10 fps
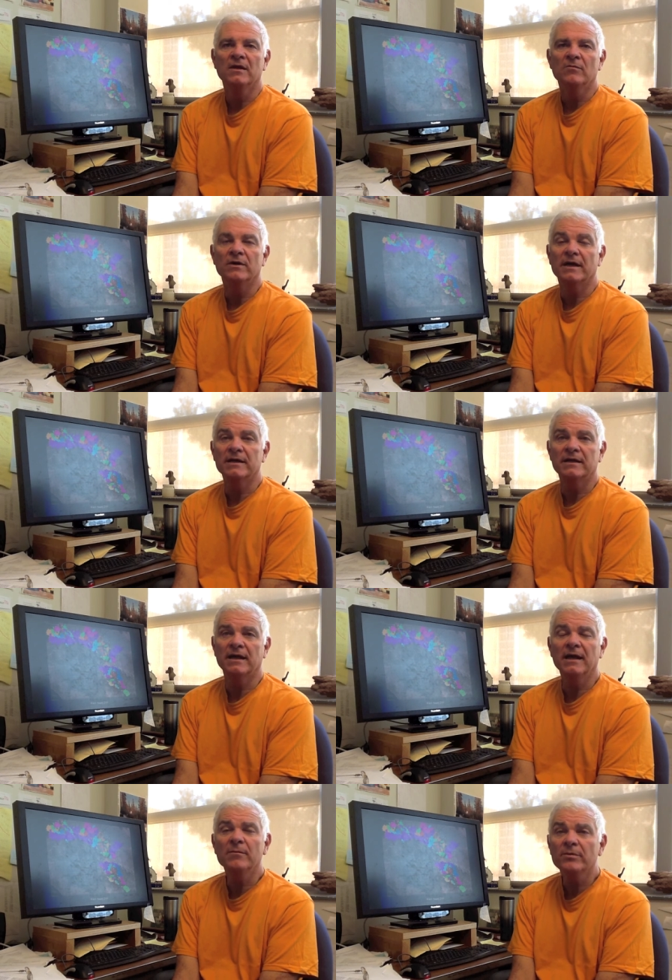But I
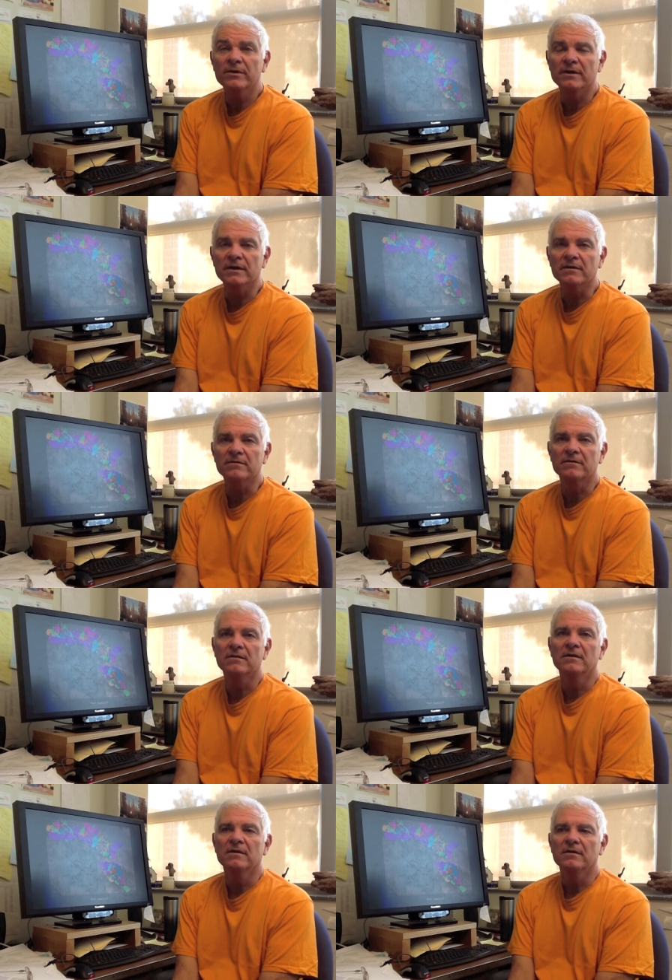can predict
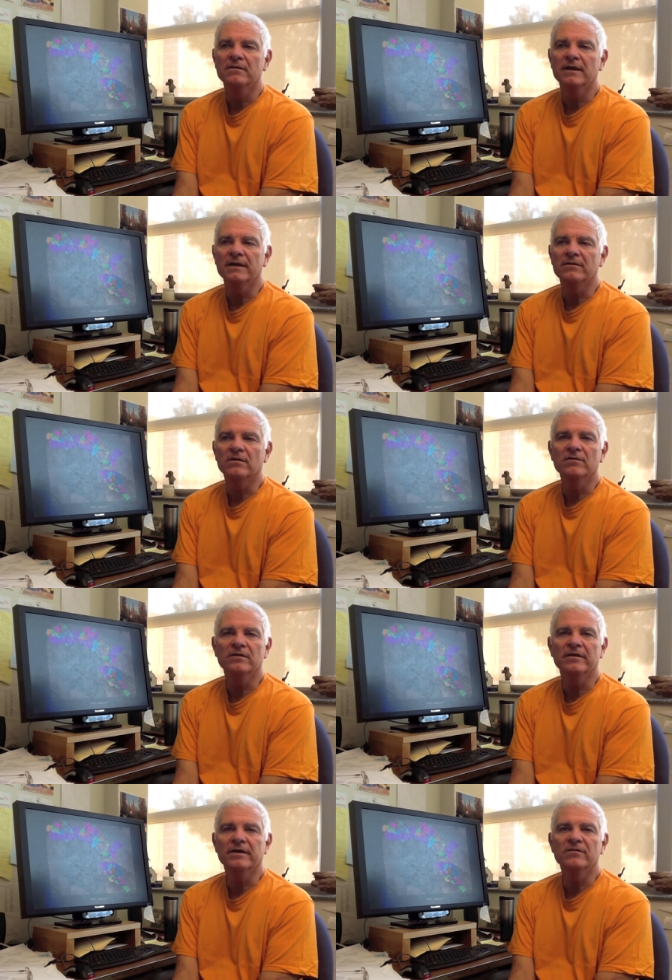that those
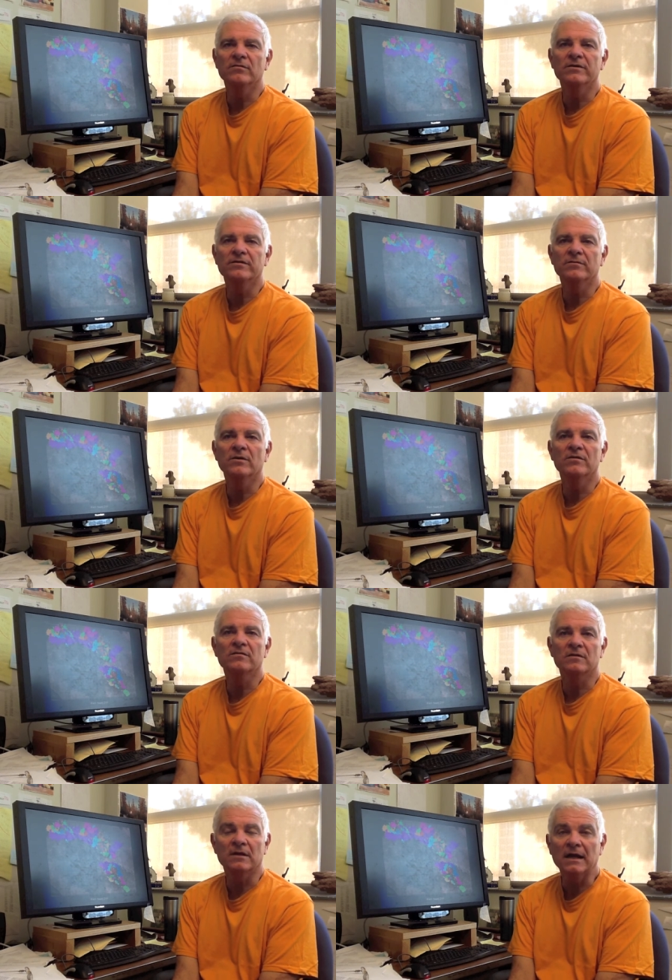areas which are
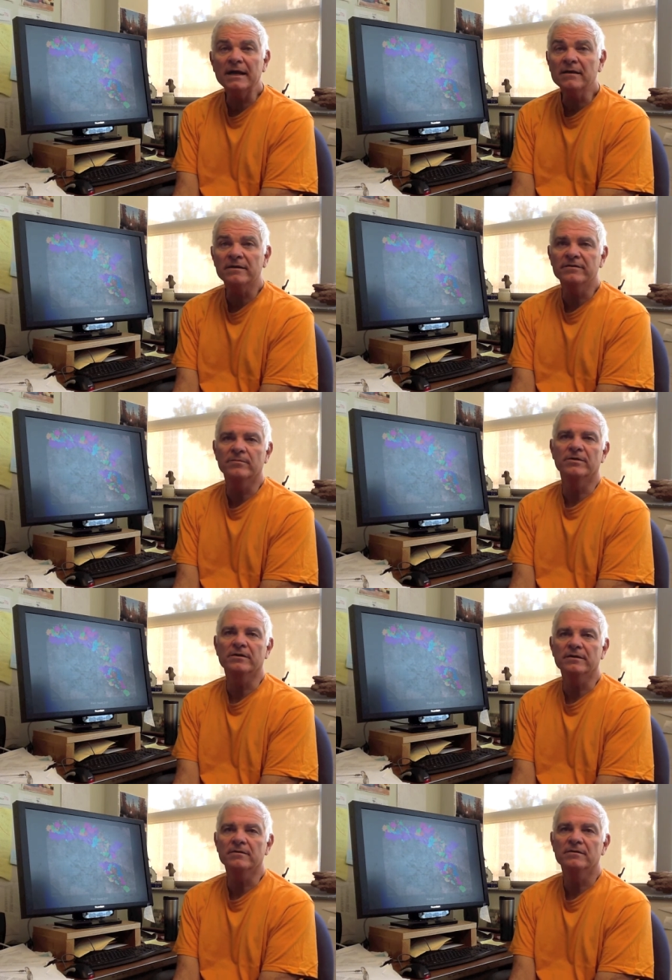most likely to
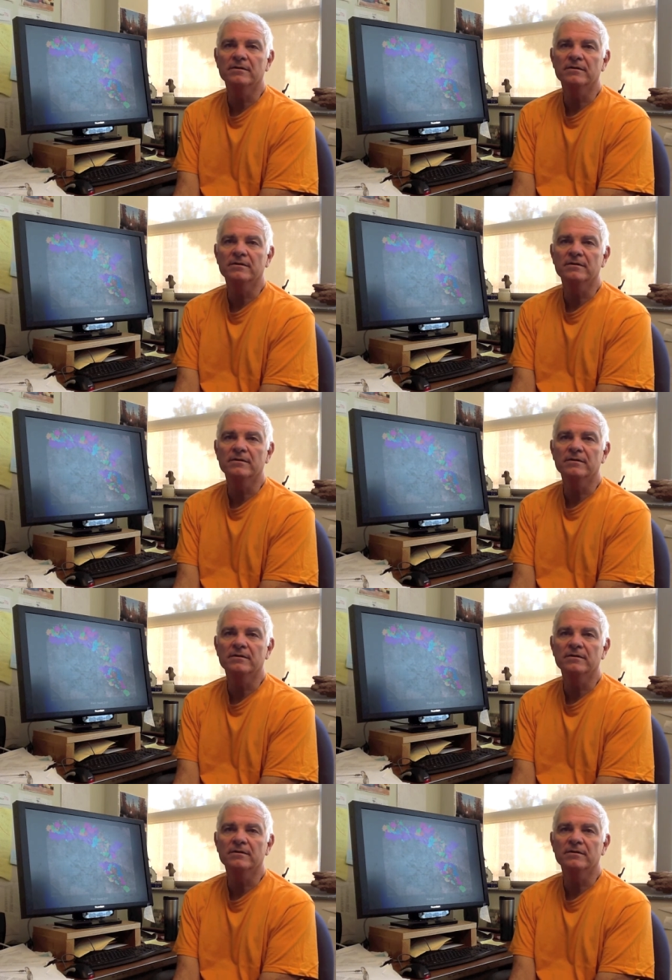burn